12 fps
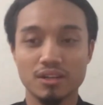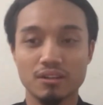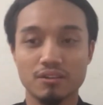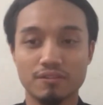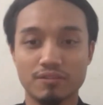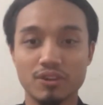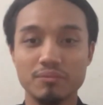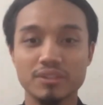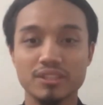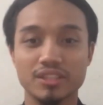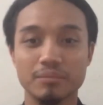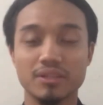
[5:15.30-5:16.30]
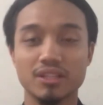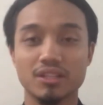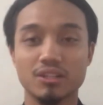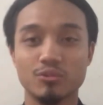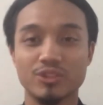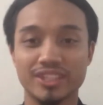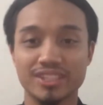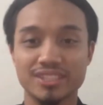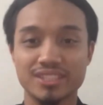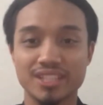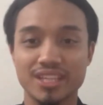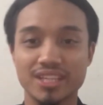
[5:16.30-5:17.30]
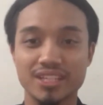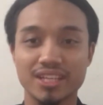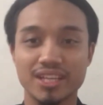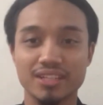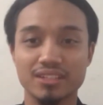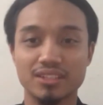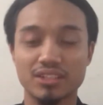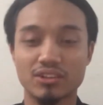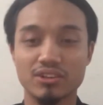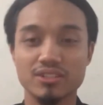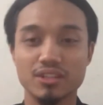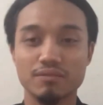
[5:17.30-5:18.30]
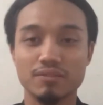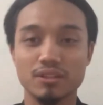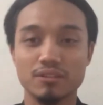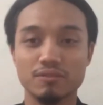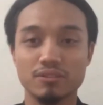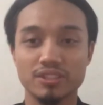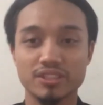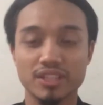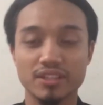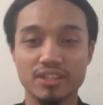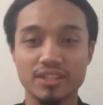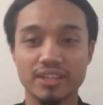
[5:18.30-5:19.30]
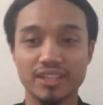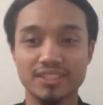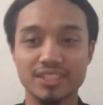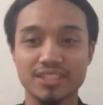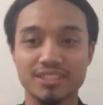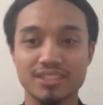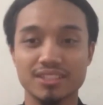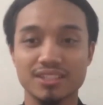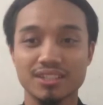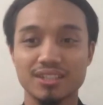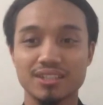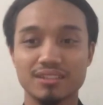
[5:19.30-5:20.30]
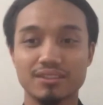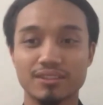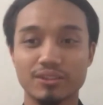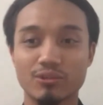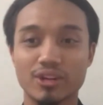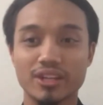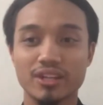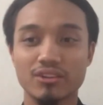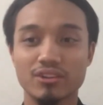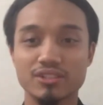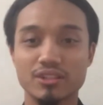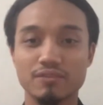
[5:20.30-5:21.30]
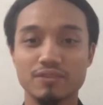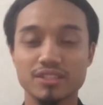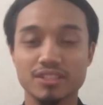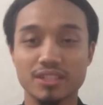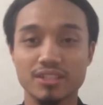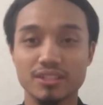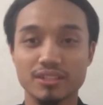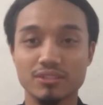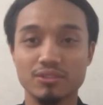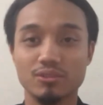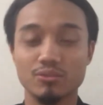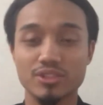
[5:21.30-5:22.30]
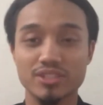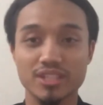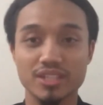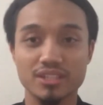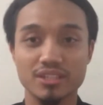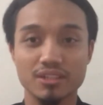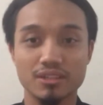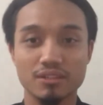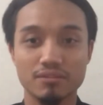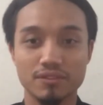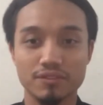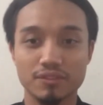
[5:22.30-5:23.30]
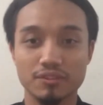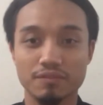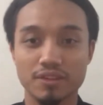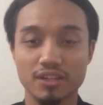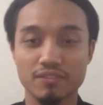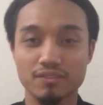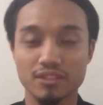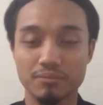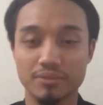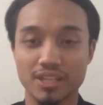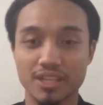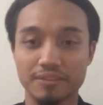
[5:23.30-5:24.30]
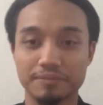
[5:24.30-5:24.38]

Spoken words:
From the table, we can say that the noise level for this area exceeds the required noise level standard, which is 55 dBA.